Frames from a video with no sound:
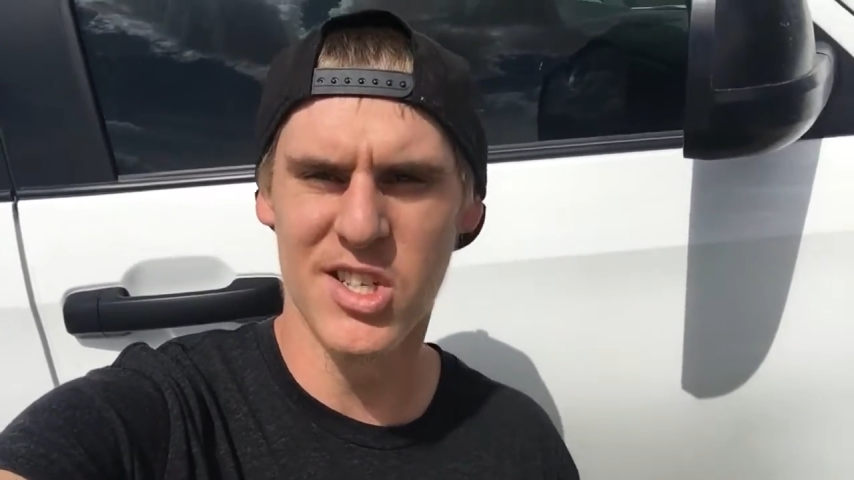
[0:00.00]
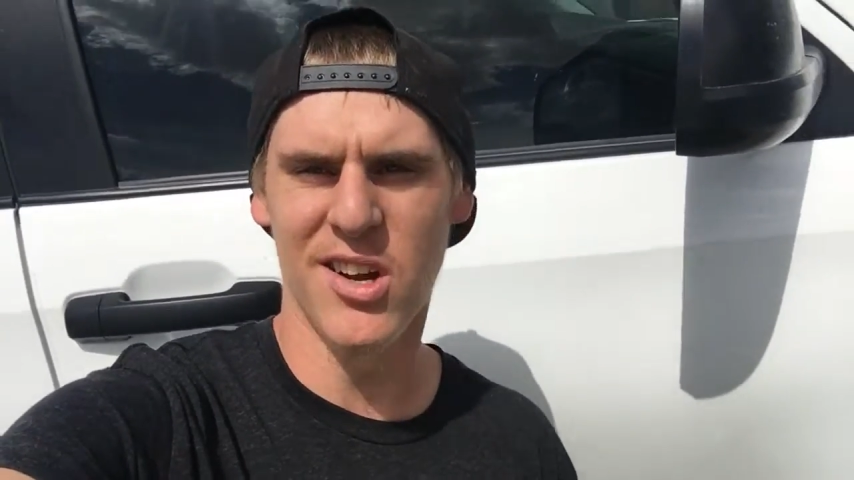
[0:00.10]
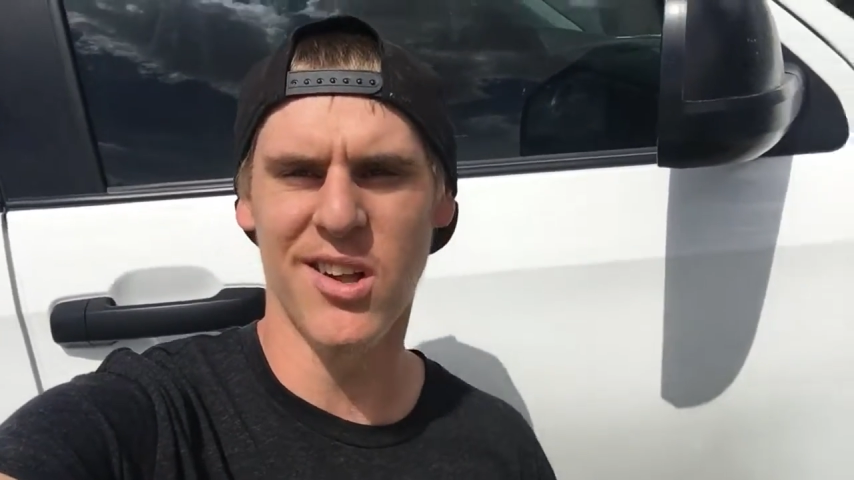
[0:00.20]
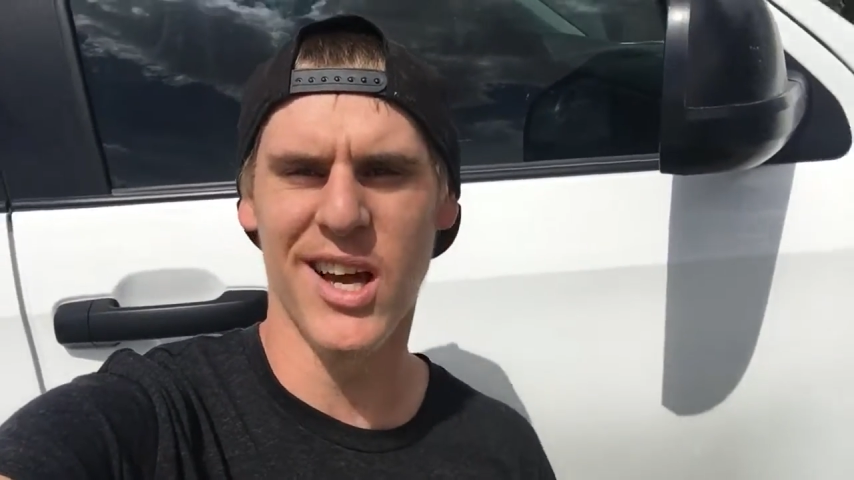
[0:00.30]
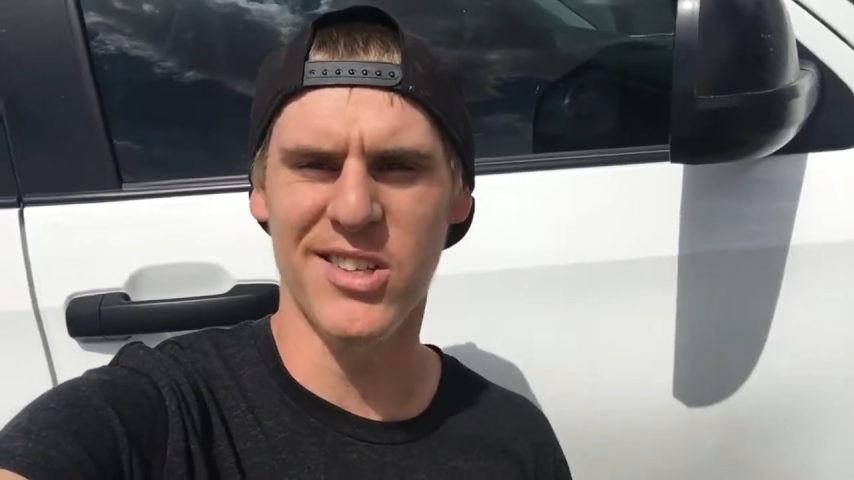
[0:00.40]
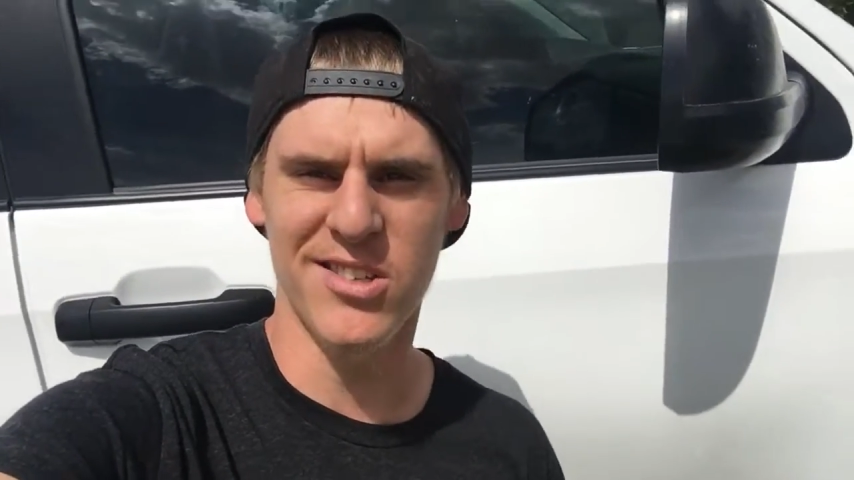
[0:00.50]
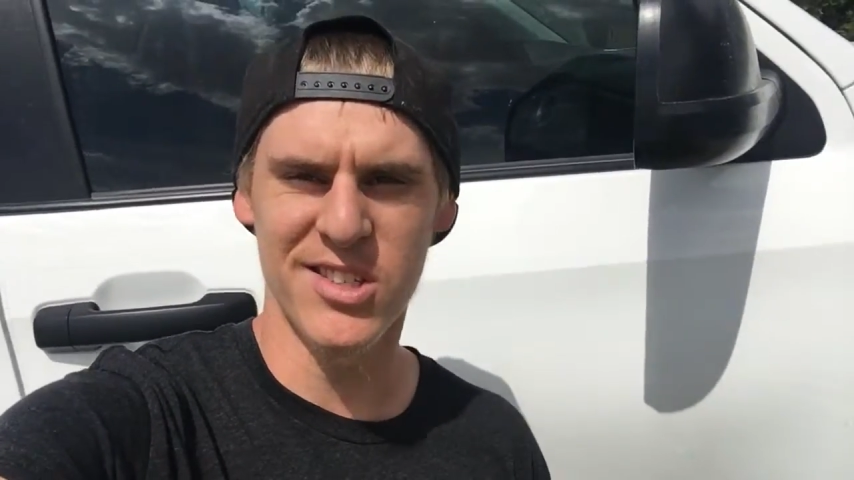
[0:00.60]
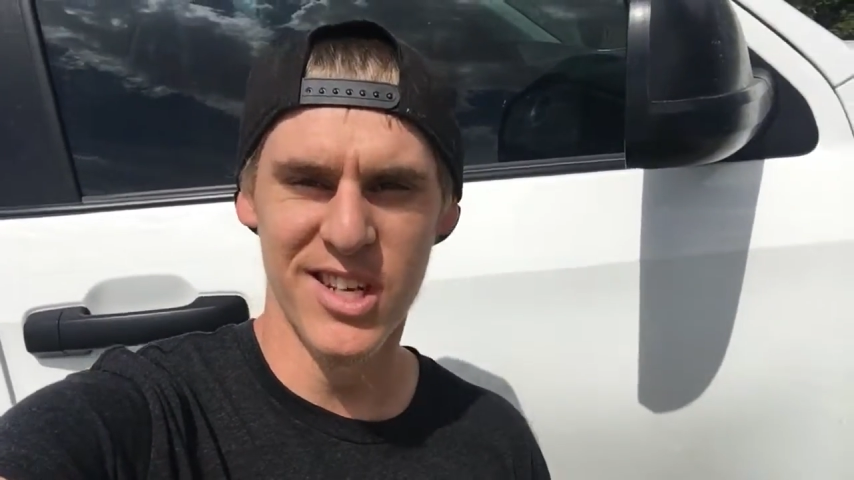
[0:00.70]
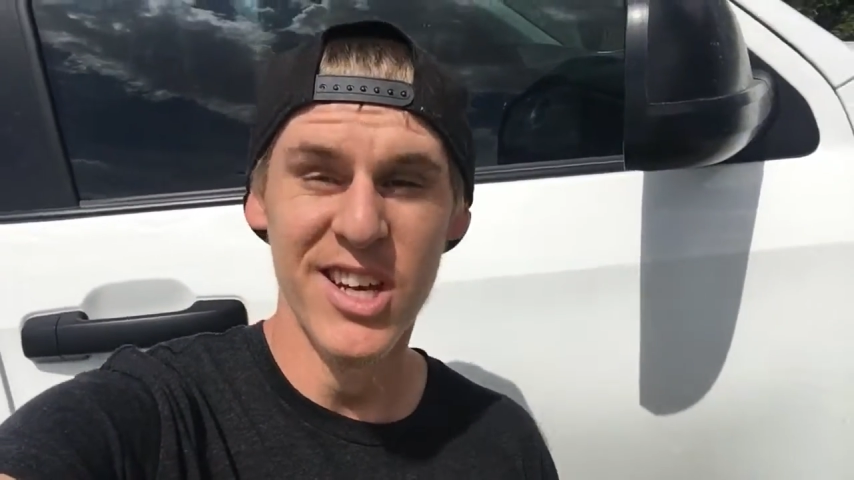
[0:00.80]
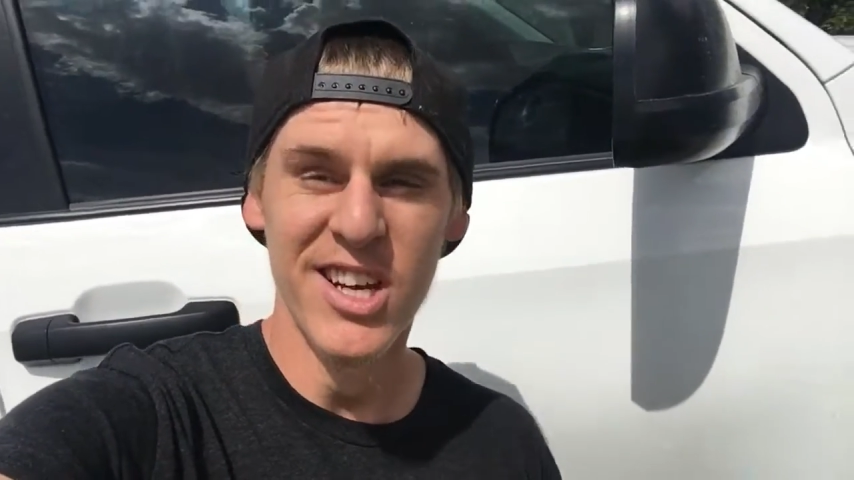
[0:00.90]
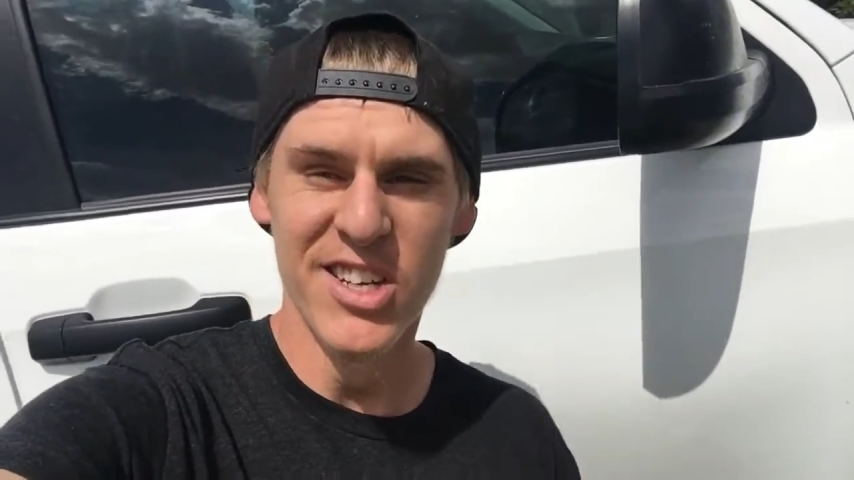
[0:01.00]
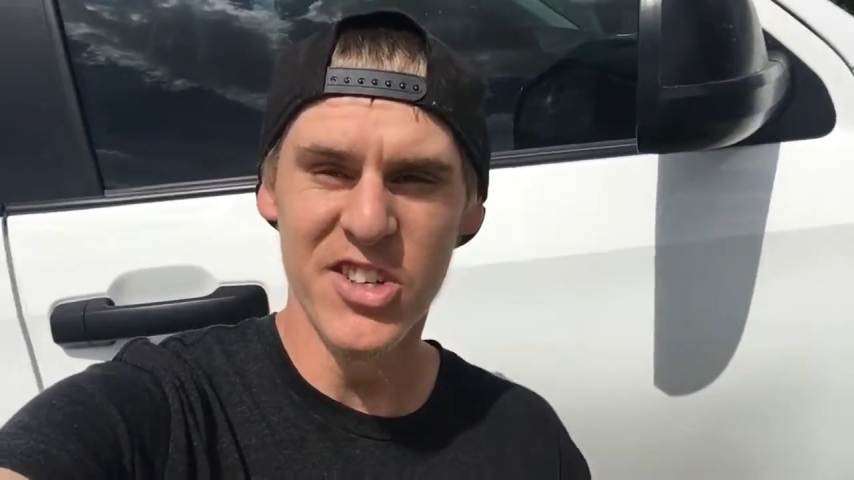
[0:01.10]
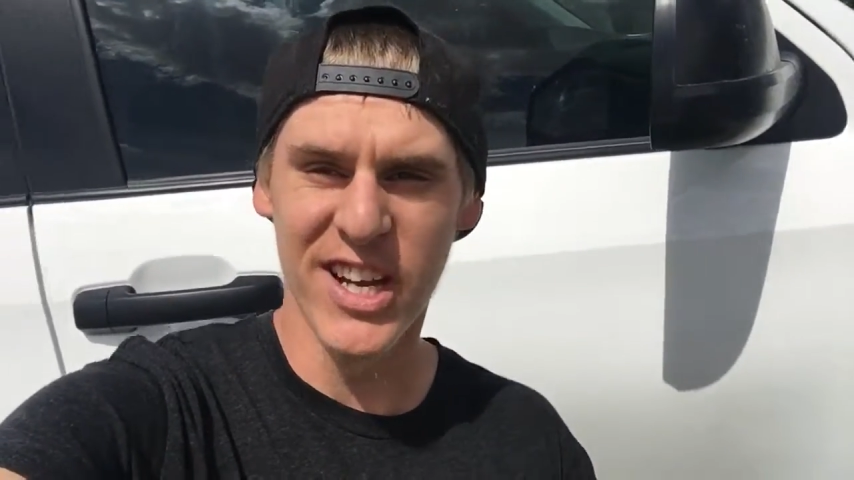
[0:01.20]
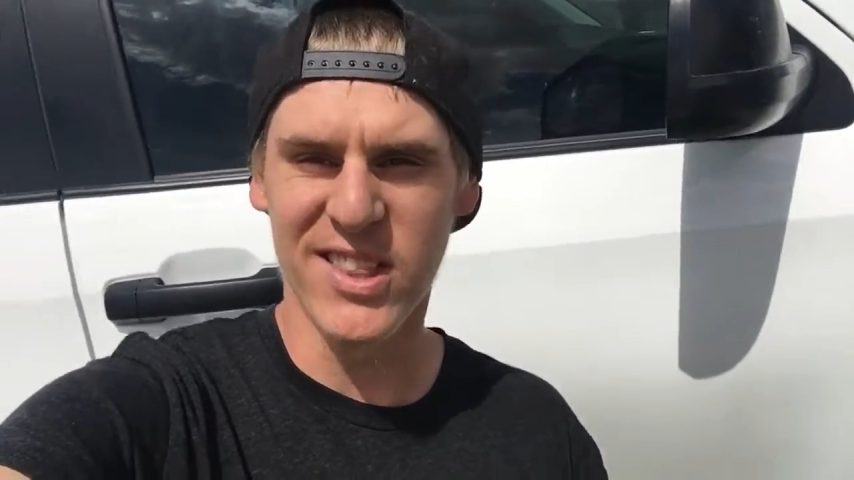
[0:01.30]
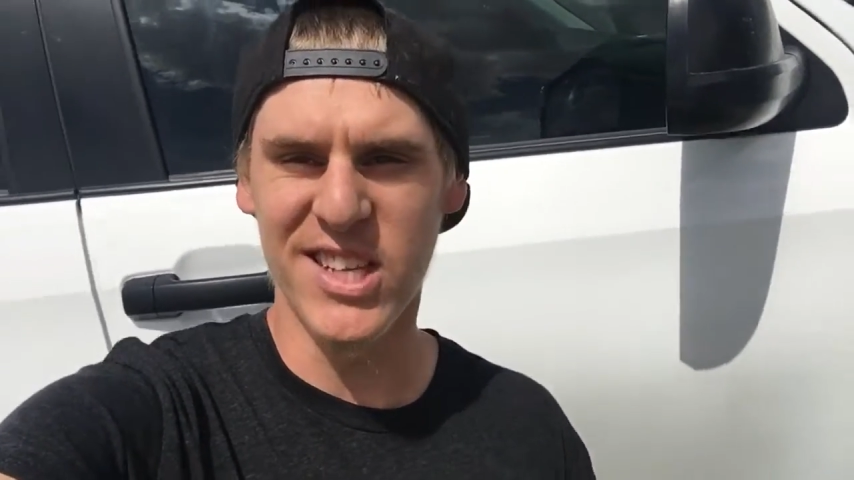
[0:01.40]
sunglasses.
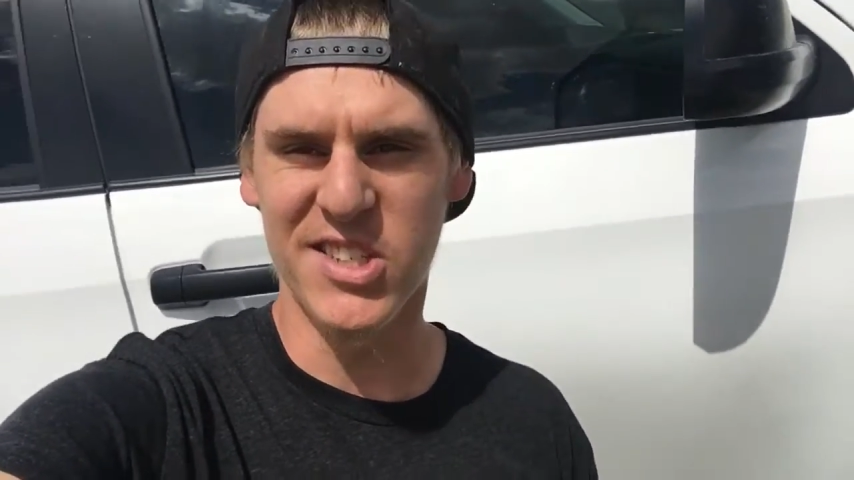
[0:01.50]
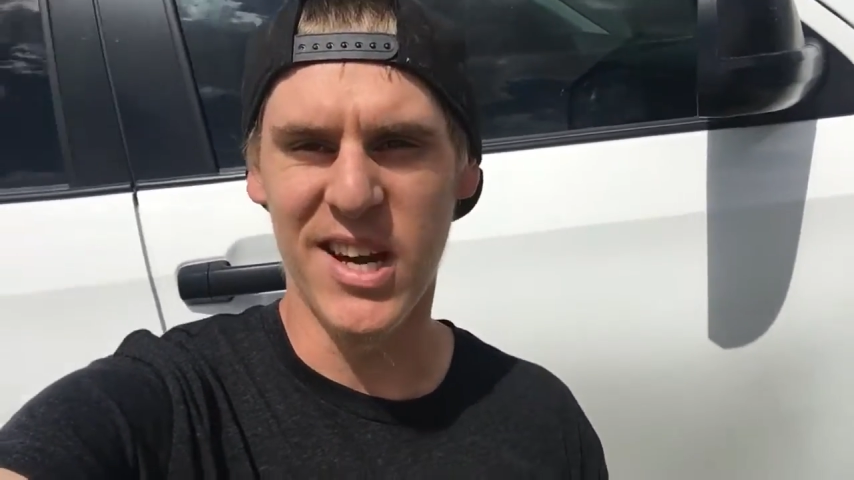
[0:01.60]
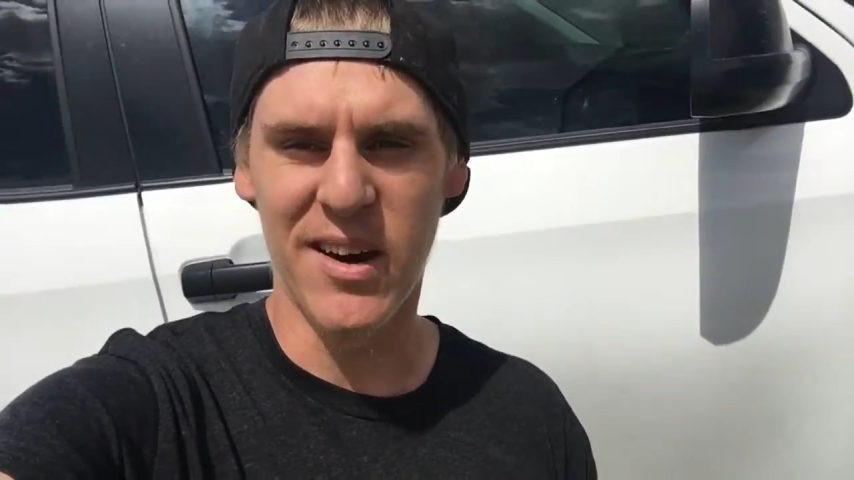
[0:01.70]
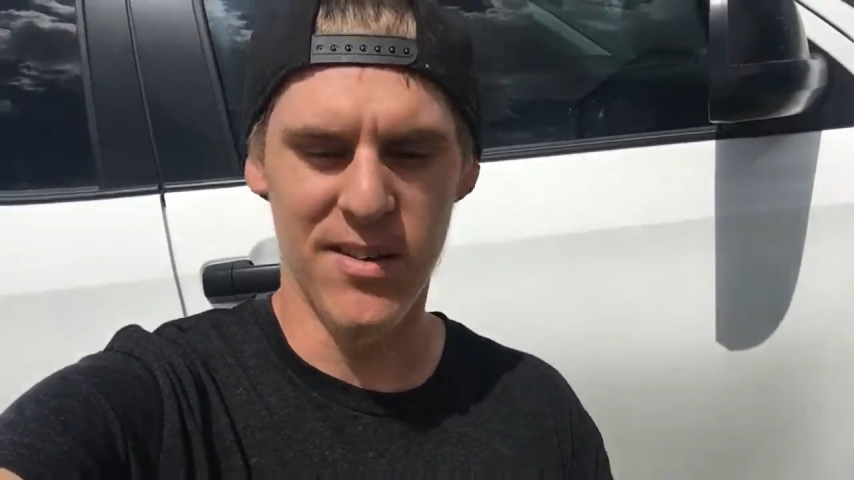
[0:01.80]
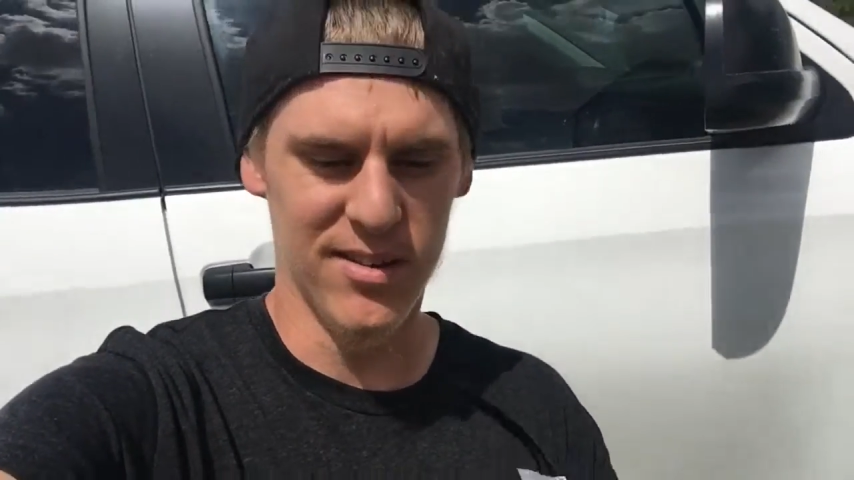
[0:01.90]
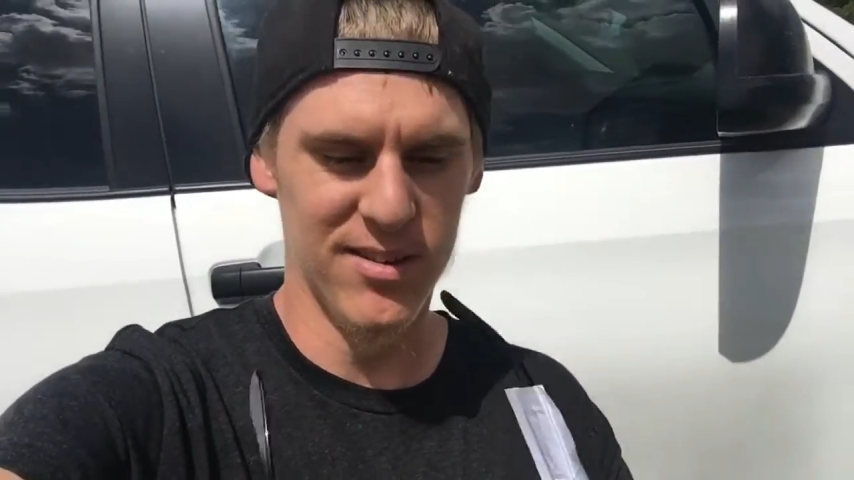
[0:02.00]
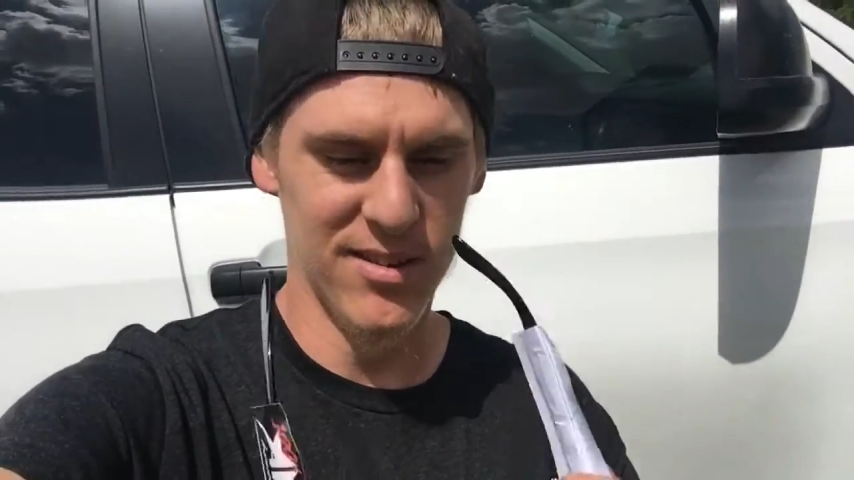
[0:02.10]
Check these out.